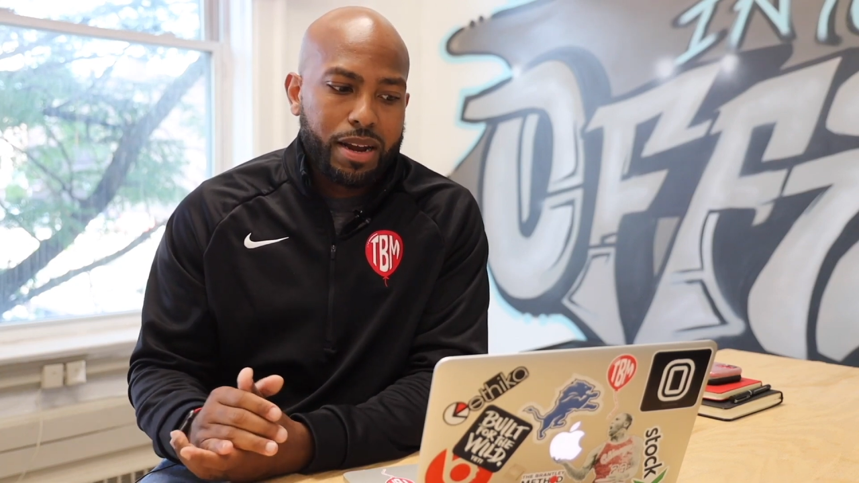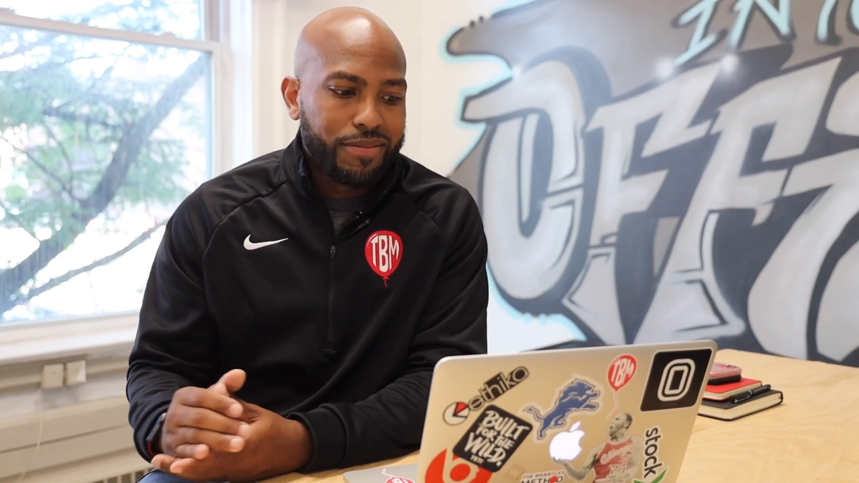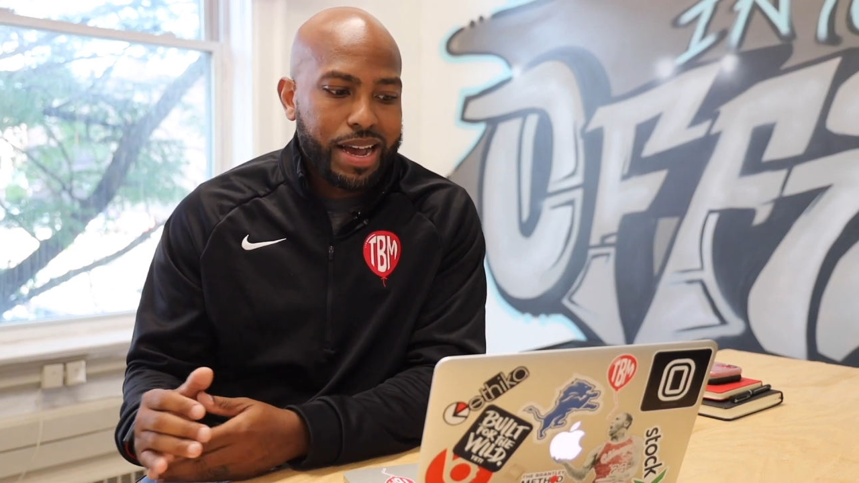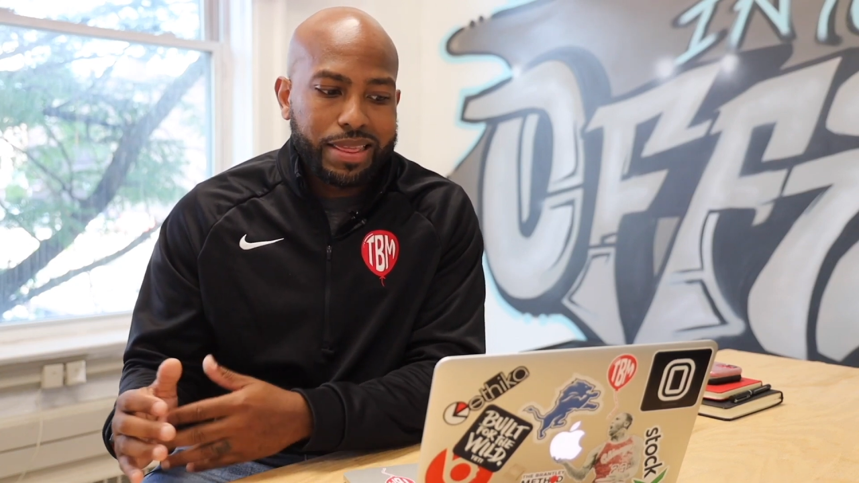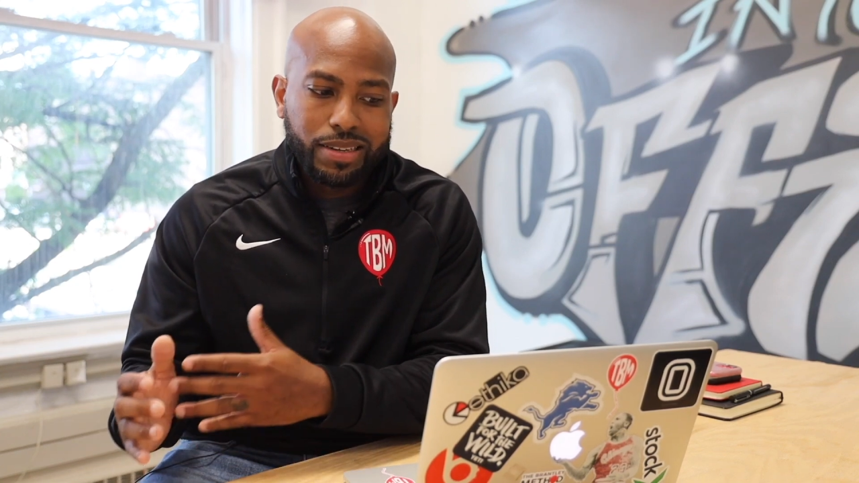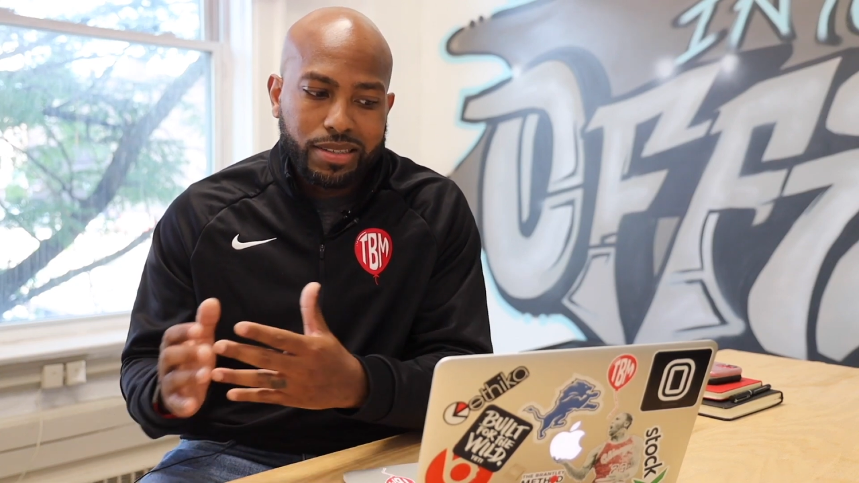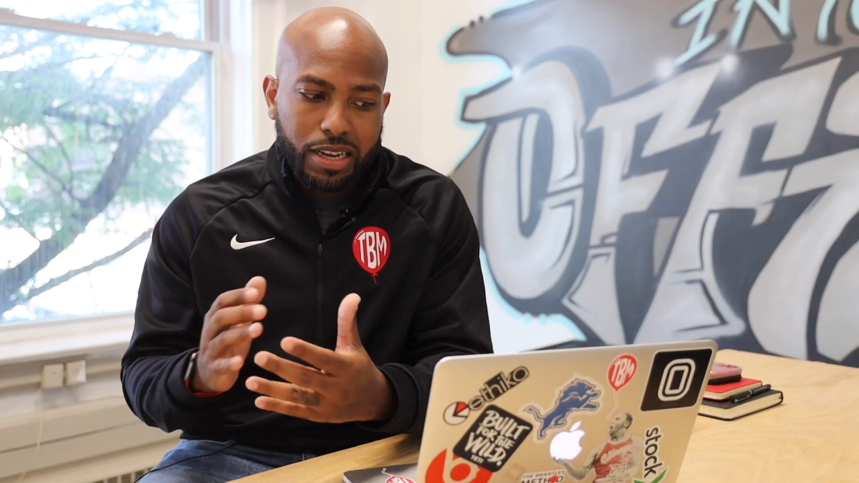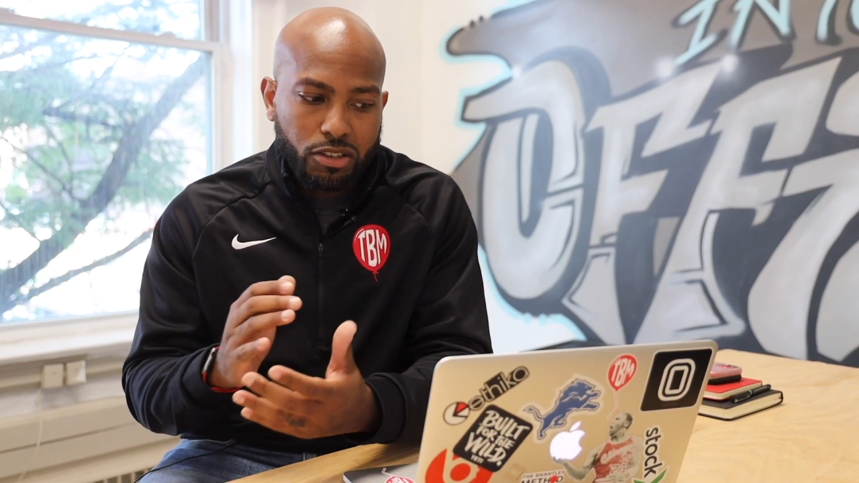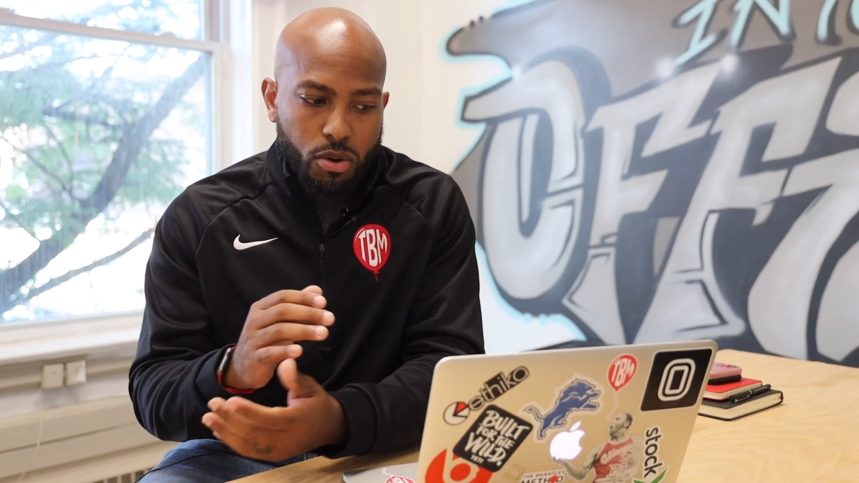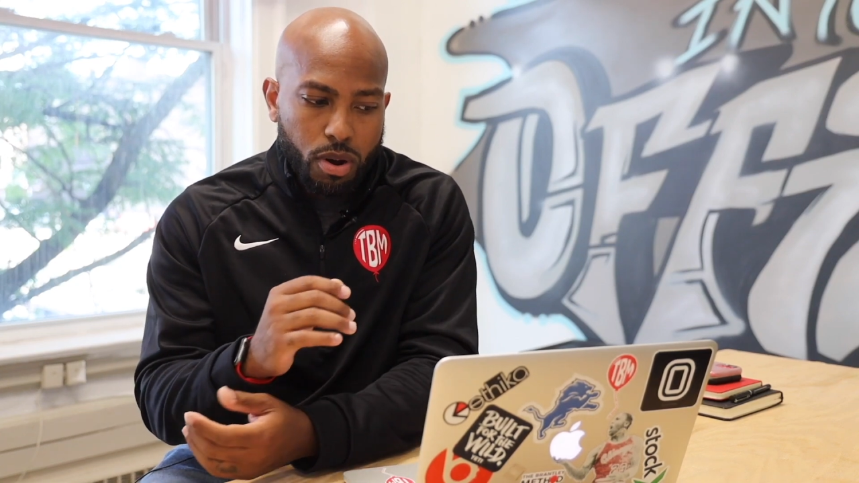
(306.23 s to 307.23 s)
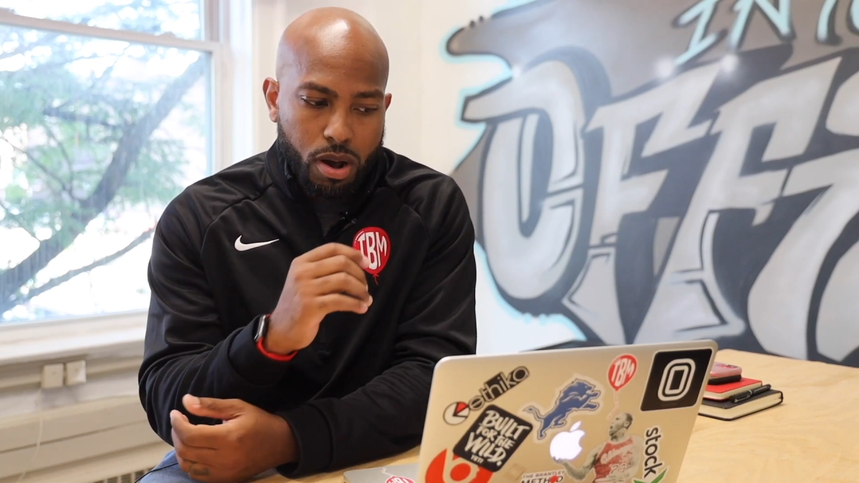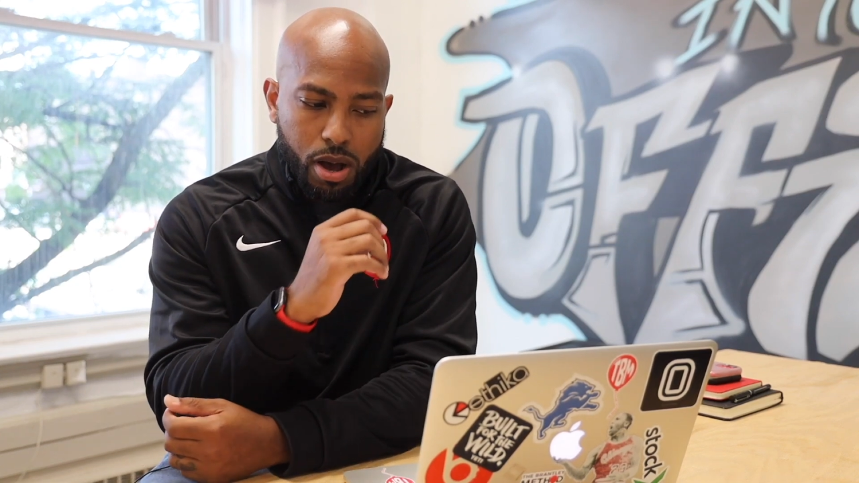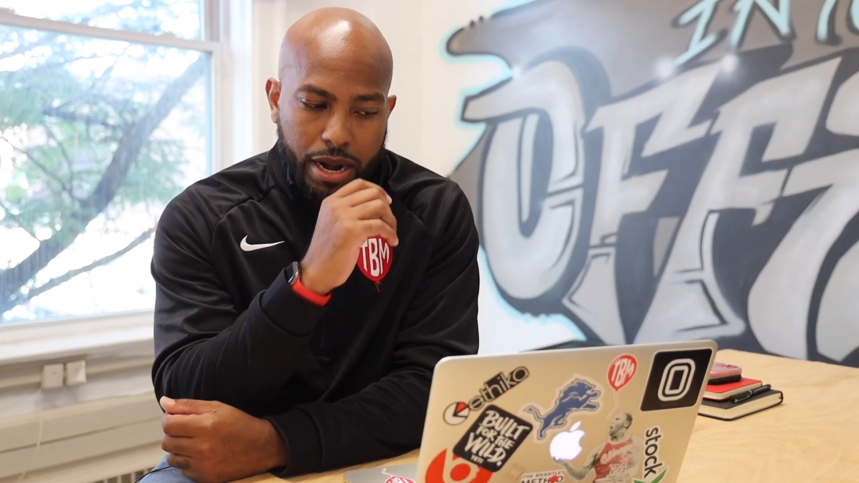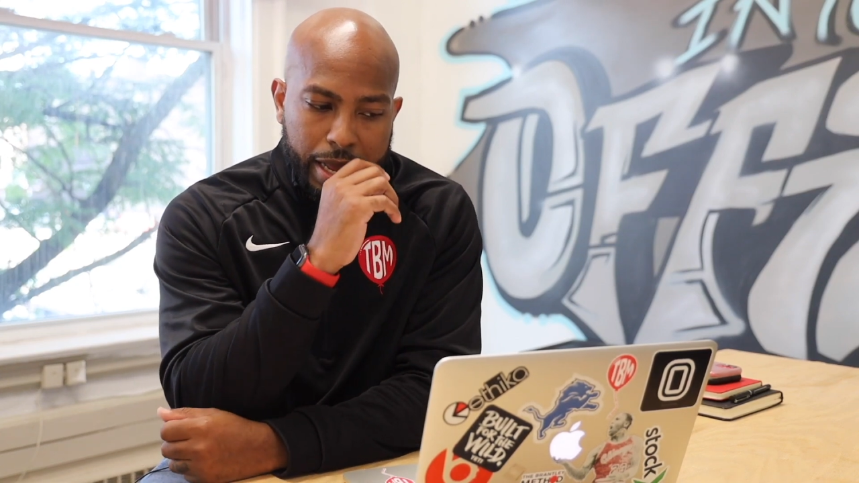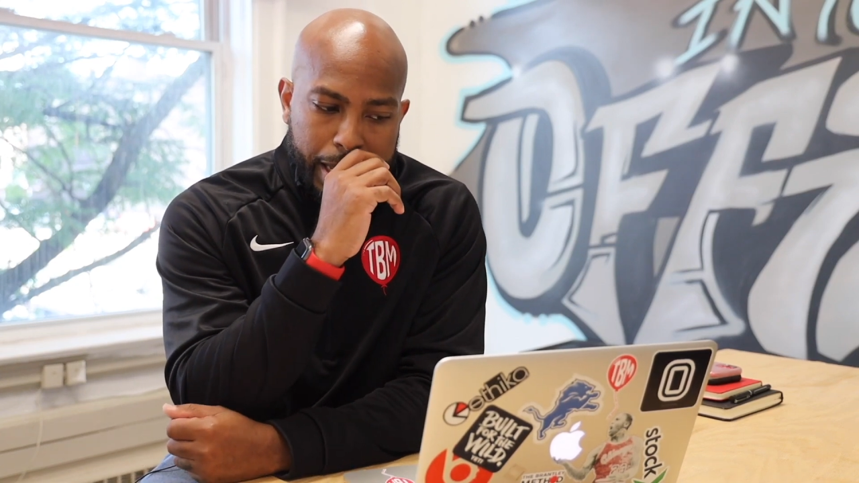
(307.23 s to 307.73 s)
I've got these things going on.